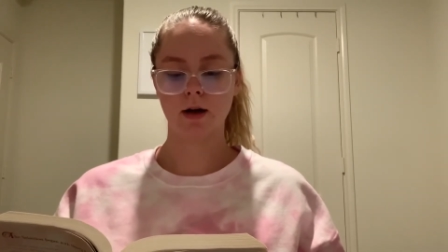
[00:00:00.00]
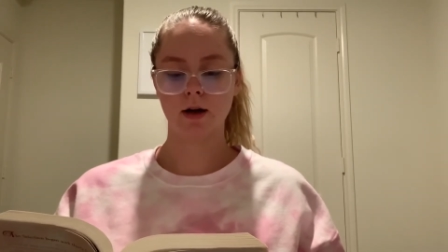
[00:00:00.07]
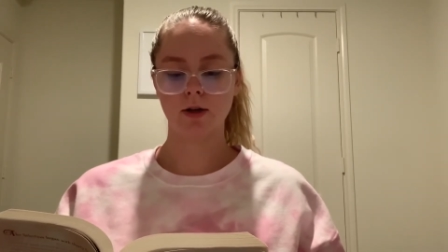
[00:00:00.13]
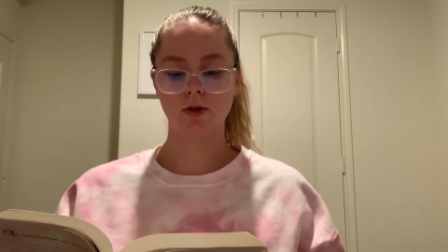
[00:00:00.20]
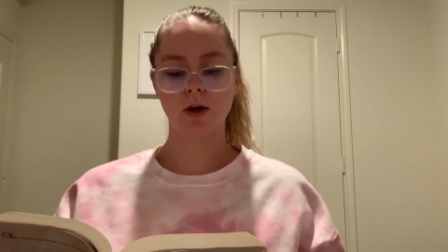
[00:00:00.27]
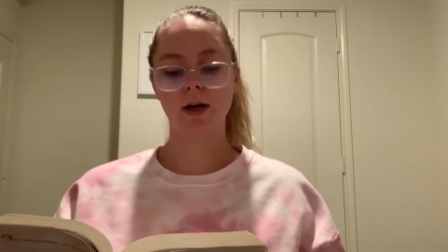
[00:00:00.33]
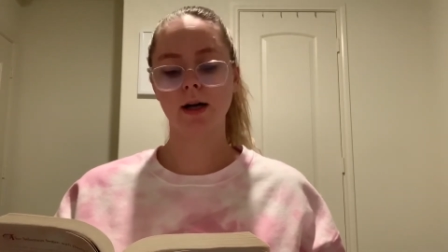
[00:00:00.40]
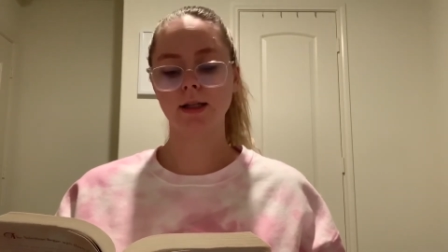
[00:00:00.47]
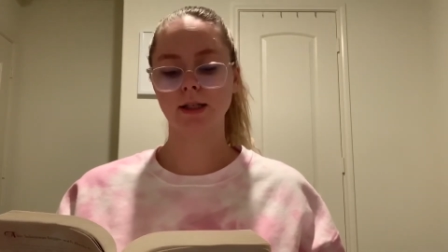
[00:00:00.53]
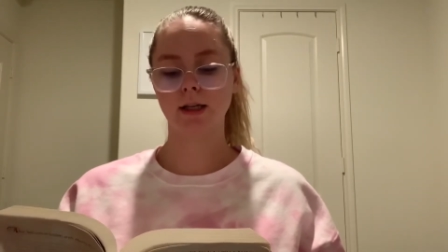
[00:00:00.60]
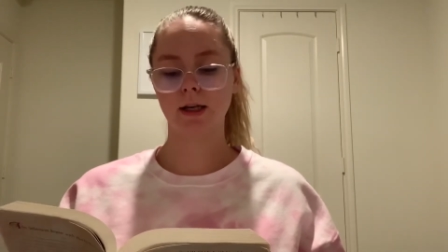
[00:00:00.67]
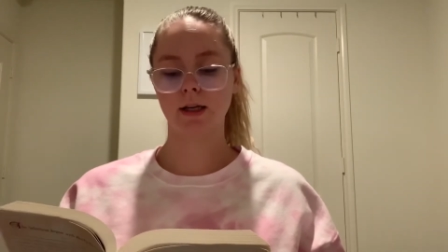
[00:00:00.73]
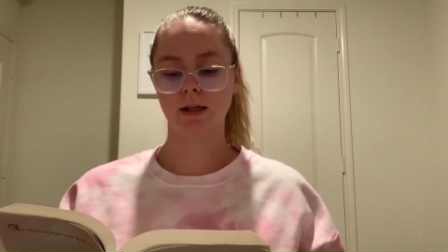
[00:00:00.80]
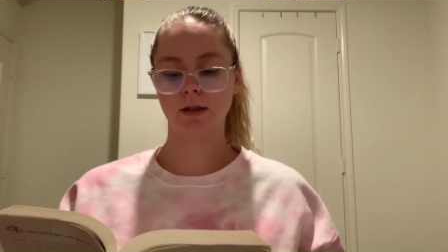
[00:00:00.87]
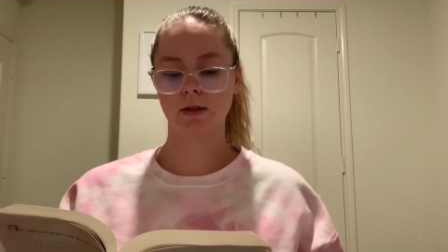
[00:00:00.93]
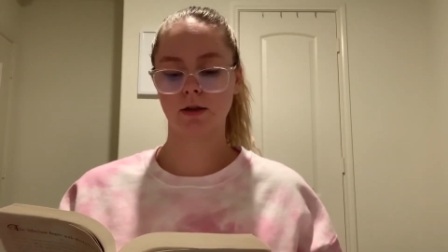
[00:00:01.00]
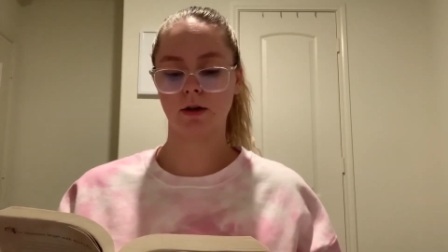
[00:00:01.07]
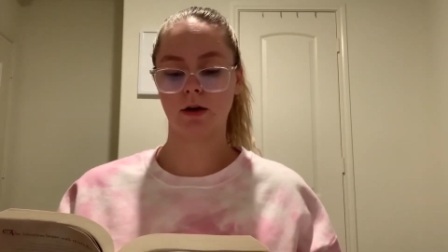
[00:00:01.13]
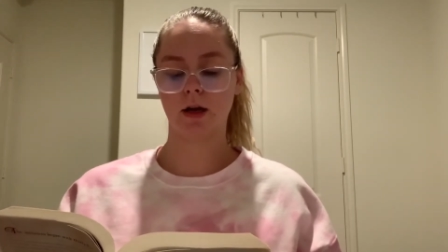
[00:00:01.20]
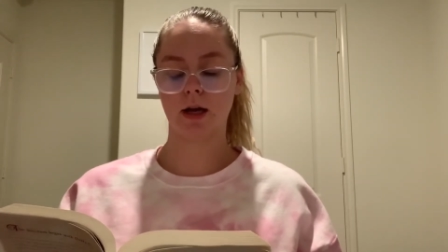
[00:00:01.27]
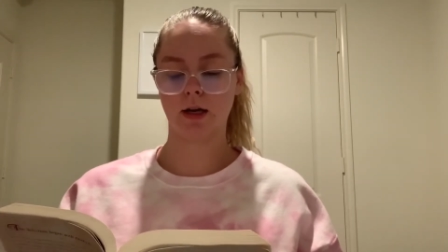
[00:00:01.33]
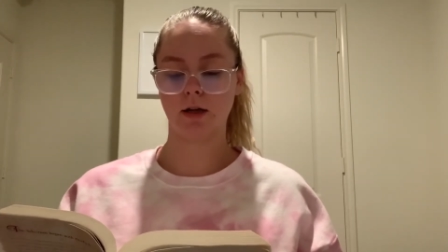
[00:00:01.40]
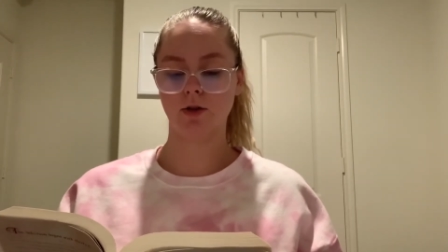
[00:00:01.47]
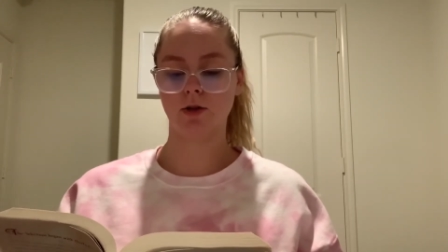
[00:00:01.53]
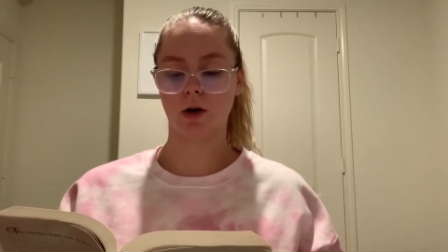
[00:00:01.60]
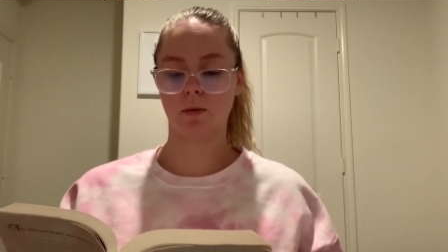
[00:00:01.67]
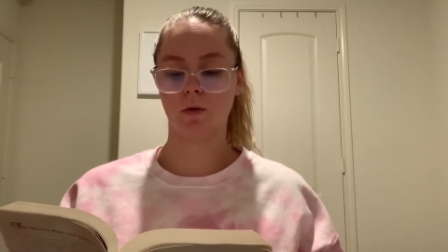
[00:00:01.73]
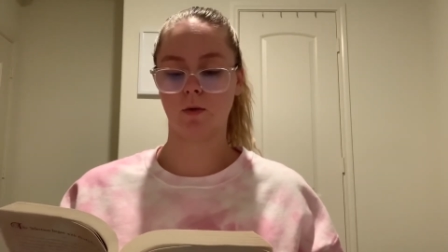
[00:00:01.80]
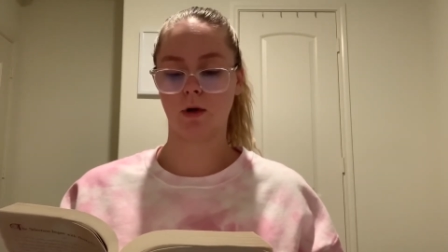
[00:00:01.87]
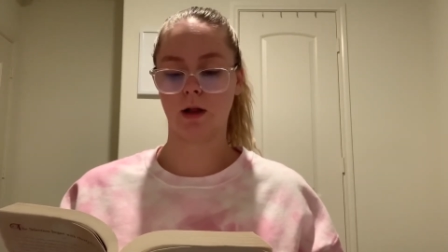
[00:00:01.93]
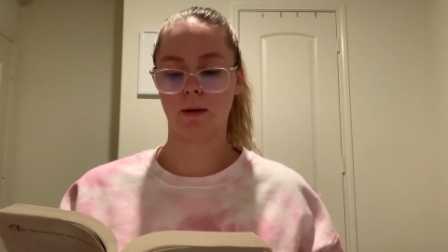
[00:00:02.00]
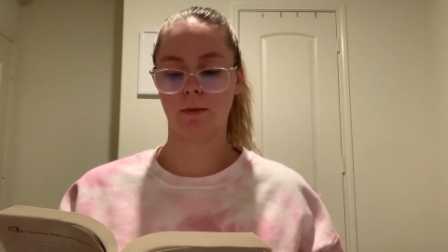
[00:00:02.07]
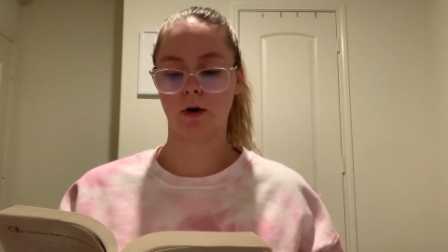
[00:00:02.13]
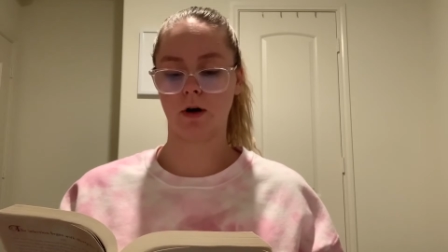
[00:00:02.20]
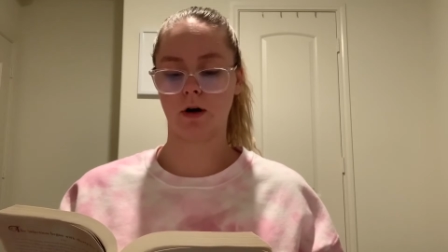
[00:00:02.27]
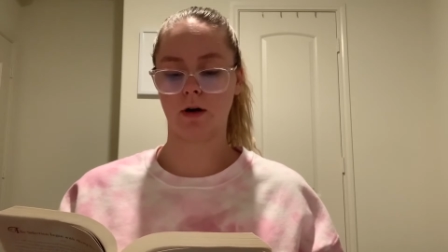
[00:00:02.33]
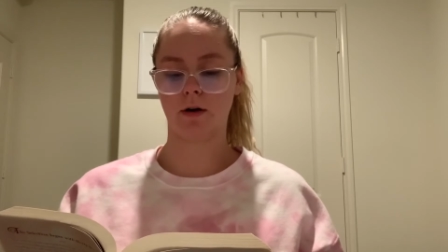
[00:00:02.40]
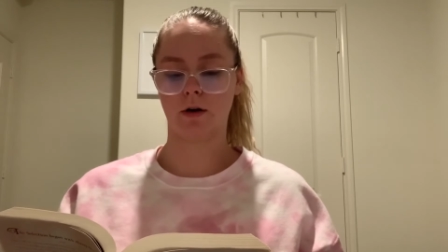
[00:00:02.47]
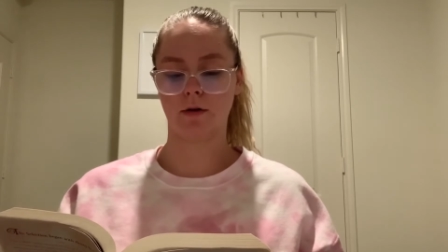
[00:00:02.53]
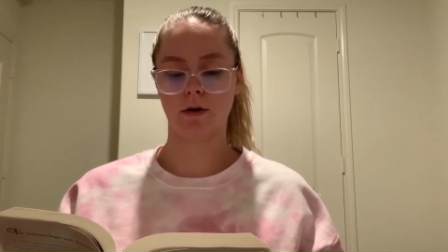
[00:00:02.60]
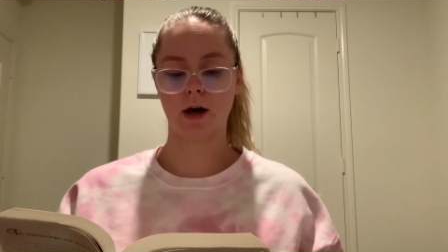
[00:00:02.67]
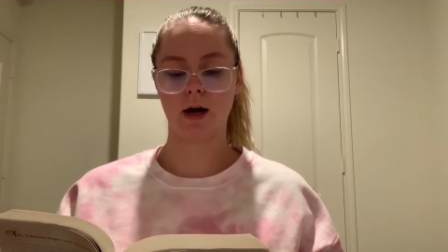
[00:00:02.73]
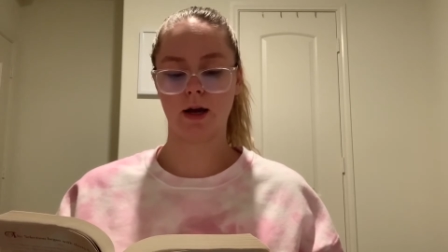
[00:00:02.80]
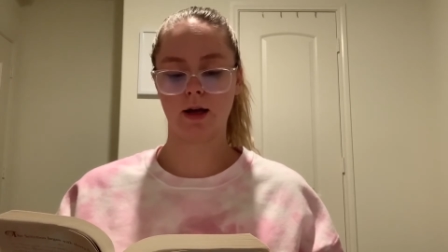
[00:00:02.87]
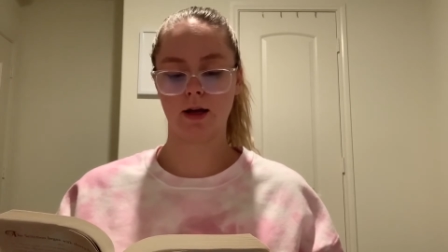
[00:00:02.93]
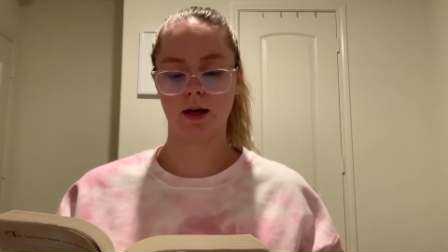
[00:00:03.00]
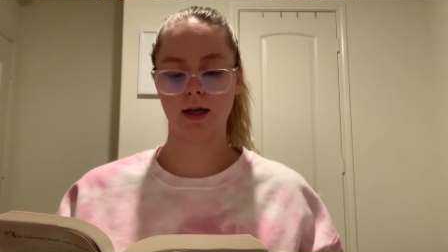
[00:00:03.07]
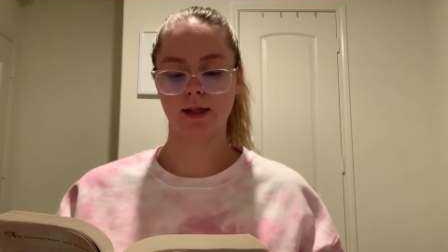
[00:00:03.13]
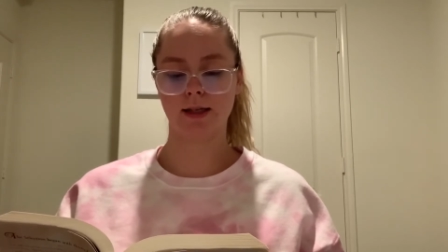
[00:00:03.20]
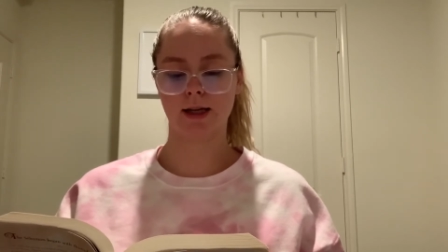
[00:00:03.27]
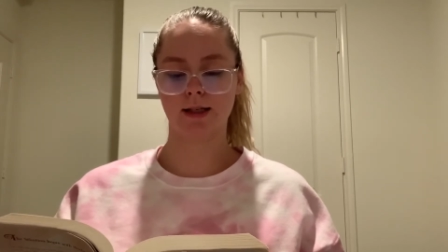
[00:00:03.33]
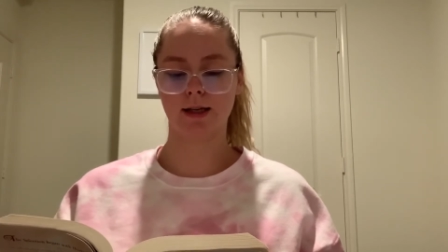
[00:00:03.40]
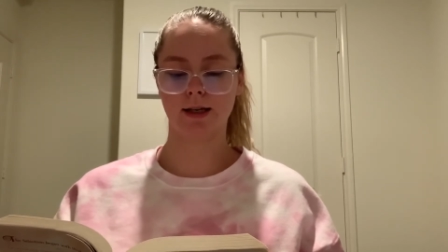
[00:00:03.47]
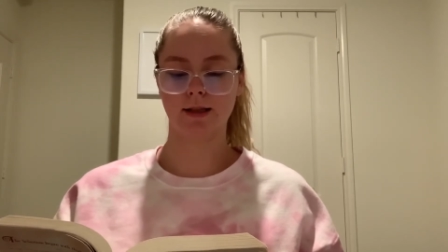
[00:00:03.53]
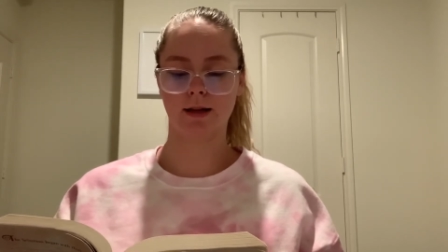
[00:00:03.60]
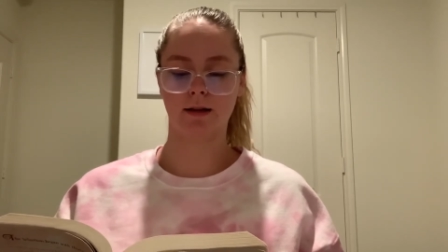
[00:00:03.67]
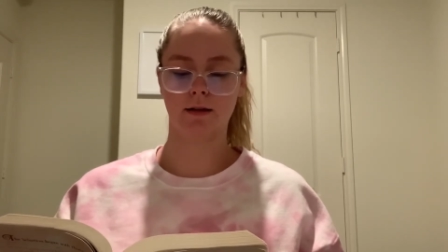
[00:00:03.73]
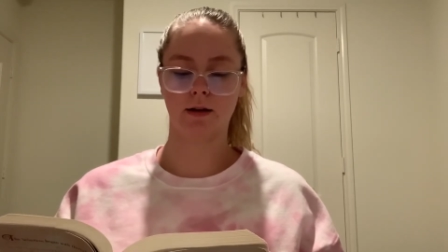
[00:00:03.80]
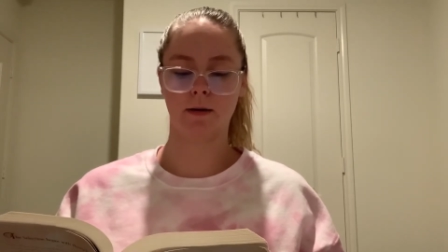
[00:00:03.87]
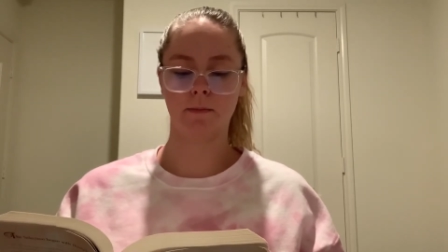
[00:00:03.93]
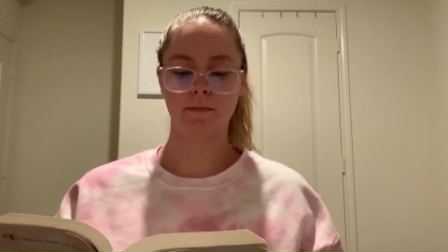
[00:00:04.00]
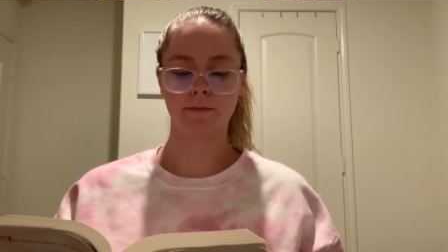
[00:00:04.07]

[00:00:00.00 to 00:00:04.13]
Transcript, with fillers: Try not to get into any trouble while I'm gone, all right? He said teasingly.